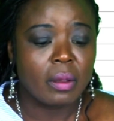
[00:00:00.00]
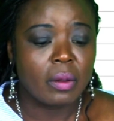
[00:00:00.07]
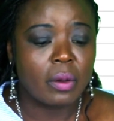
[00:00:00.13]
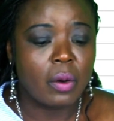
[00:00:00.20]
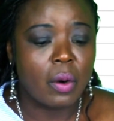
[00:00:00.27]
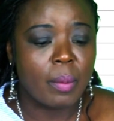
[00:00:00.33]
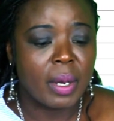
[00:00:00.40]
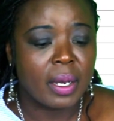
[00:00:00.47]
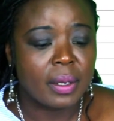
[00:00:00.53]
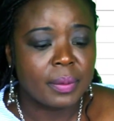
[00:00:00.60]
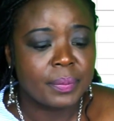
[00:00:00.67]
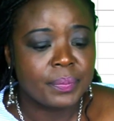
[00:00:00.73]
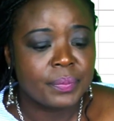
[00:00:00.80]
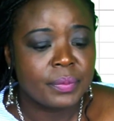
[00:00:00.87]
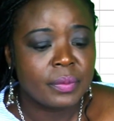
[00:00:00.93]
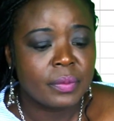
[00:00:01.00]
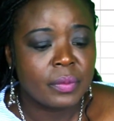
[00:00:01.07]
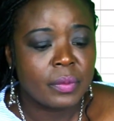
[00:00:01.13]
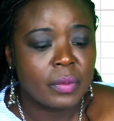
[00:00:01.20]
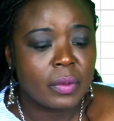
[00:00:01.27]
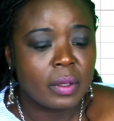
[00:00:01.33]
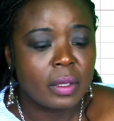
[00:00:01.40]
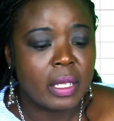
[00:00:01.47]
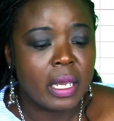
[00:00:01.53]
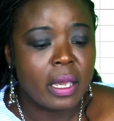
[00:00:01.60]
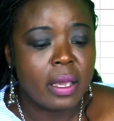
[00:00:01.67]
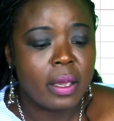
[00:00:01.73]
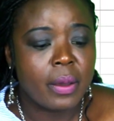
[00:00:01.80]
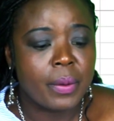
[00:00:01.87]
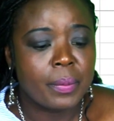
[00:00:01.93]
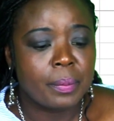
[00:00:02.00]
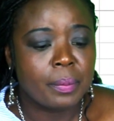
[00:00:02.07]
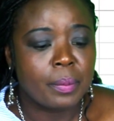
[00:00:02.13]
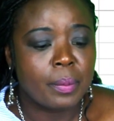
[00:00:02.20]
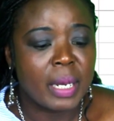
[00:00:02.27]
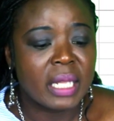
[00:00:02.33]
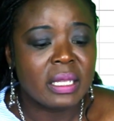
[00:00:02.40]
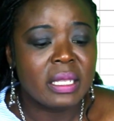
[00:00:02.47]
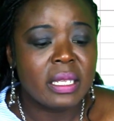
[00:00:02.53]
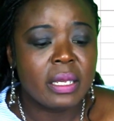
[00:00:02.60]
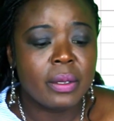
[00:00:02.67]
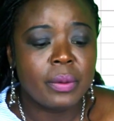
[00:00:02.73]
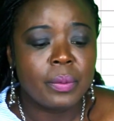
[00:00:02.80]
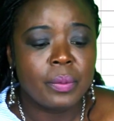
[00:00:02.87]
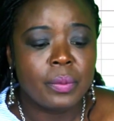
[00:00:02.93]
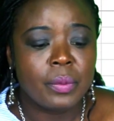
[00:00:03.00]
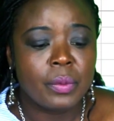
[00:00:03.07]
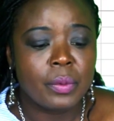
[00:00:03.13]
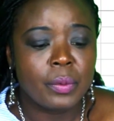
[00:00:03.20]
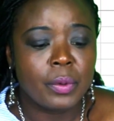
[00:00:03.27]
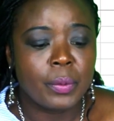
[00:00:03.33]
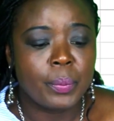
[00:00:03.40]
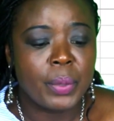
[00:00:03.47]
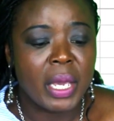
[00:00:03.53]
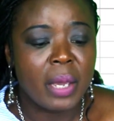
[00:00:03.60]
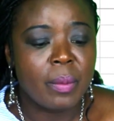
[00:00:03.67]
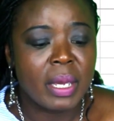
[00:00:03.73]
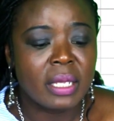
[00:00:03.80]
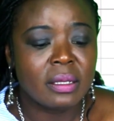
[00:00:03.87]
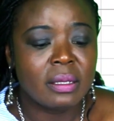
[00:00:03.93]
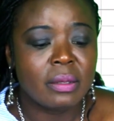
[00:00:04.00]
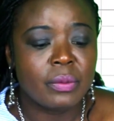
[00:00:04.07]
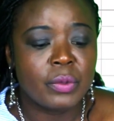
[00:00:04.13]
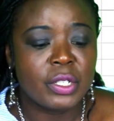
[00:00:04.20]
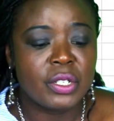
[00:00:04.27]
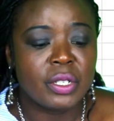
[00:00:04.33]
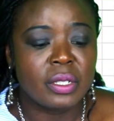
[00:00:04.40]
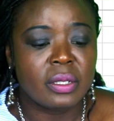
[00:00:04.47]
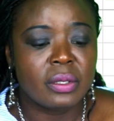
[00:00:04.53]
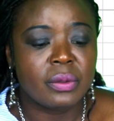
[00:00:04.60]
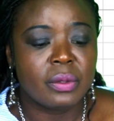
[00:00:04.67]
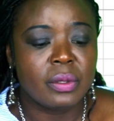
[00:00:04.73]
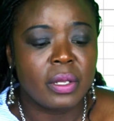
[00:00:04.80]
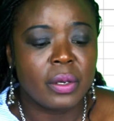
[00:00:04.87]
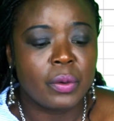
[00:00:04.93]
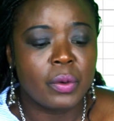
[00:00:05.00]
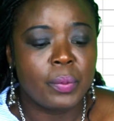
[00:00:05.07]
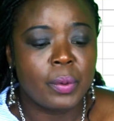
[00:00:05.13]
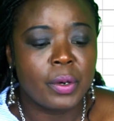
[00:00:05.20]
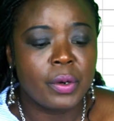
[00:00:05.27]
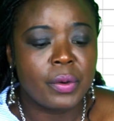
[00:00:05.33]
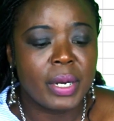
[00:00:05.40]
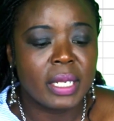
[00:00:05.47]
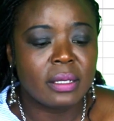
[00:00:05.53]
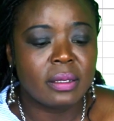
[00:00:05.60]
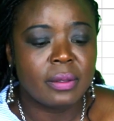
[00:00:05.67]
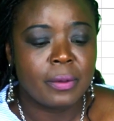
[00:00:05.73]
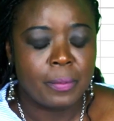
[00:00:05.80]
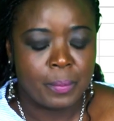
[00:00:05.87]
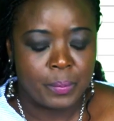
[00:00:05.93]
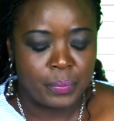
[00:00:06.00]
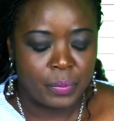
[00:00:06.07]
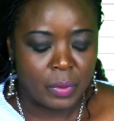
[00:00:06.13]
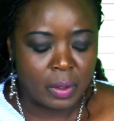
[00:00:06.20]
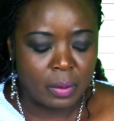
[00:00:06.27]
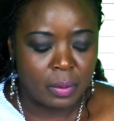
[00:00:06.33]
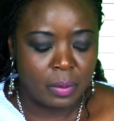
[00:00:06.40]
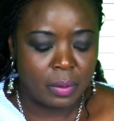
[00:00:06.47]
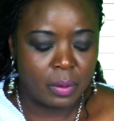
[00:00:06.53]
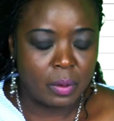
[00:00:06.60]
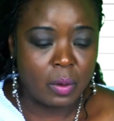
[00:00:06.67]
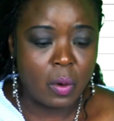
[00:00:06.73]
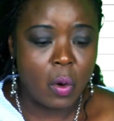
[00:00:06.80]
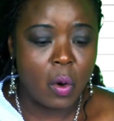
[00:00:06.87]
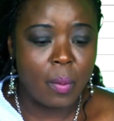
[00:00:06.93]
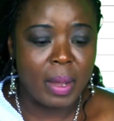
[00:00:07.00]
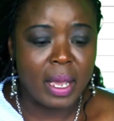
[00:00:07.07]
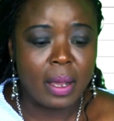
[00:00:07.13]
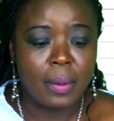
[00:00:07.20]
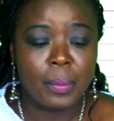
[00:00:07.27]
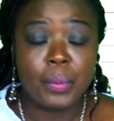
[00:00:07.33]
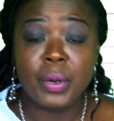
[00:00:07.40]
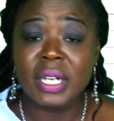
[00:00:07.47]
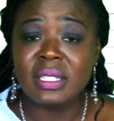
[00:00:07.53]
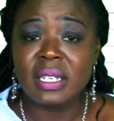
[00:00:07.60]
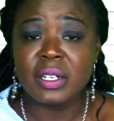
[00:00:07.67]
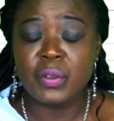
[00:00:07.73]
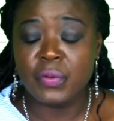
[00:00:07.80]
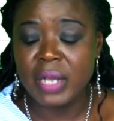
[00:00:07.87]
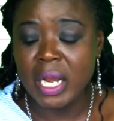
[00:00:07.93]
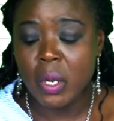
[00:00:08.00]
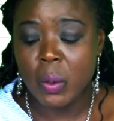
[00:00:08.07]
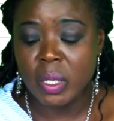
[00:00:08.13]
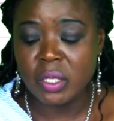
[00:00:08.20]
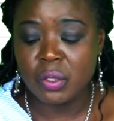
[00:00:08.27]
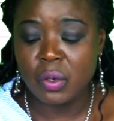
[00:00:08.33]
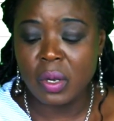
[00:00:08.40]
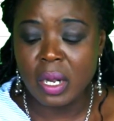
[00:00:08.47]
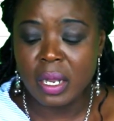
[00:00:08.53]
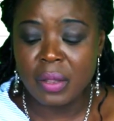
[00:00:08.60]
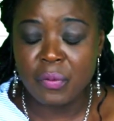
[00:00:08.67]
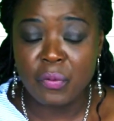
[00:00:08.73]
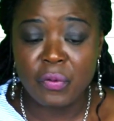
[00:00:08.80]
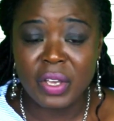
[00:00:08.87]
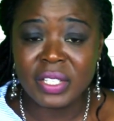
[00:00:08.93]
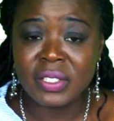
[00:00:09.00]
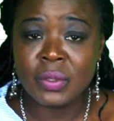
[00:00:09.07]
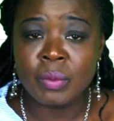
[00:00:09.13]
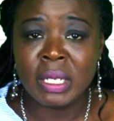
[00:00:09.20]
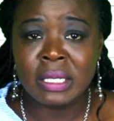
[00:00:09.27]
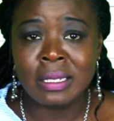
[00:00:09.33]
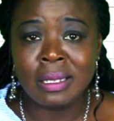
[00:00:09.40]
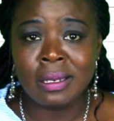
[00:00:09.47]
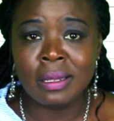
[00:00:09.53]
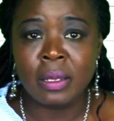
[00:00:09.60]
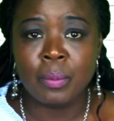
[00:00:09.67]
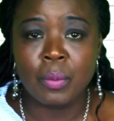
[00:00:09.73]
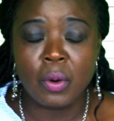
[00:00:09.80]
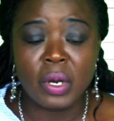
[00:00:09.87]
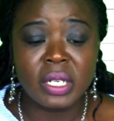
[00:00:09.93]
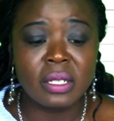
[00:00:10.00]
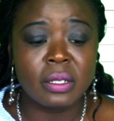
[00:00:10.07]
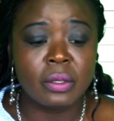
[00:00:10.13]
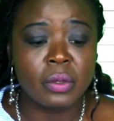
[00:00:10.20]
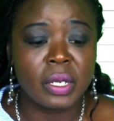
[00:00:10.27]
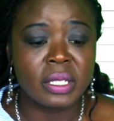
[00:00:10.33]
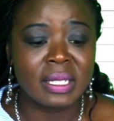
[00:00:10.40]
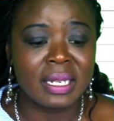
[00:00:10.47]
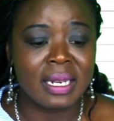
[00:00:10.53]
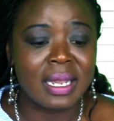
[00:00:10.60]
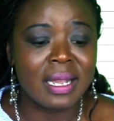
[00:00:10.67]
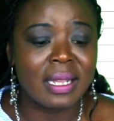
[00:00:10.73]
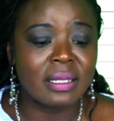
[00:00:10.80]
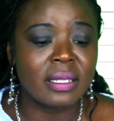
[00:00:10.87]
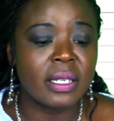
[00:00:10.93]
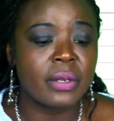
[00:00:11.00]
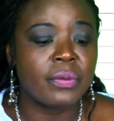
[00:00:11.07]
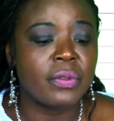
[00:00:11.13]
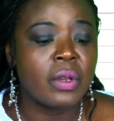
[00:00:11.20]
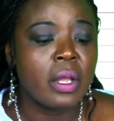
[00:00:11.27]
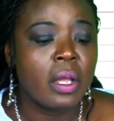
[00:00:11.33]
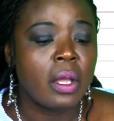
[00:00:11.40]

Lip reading: comma, the monthly payment, which is the coupon rate, comma, present value is your investment in the bond, so it's a negative,